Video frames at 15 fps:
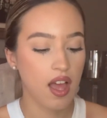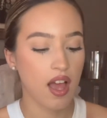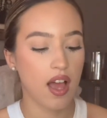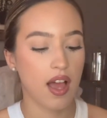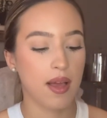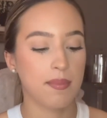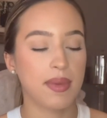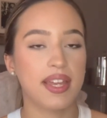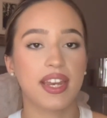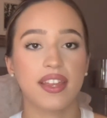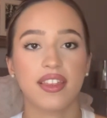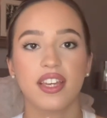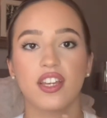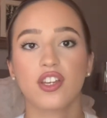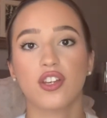Um, and I
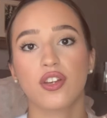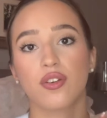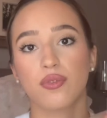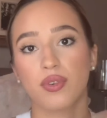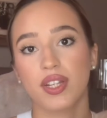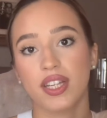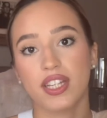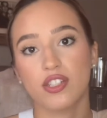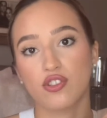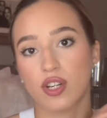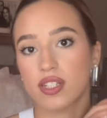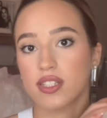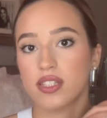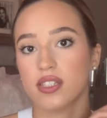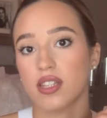think you could really
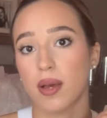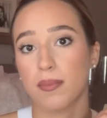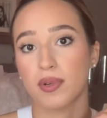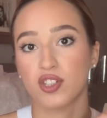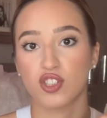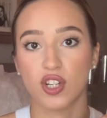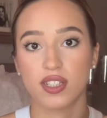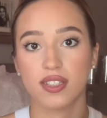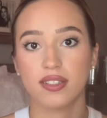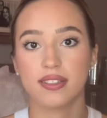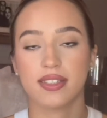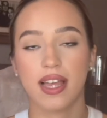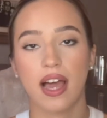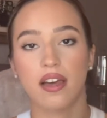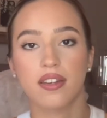dress these up or dress these
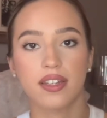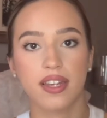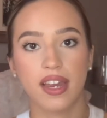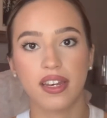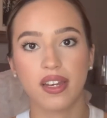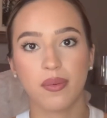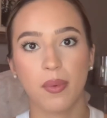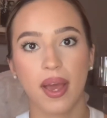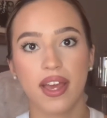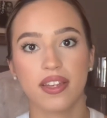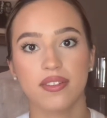down in any way.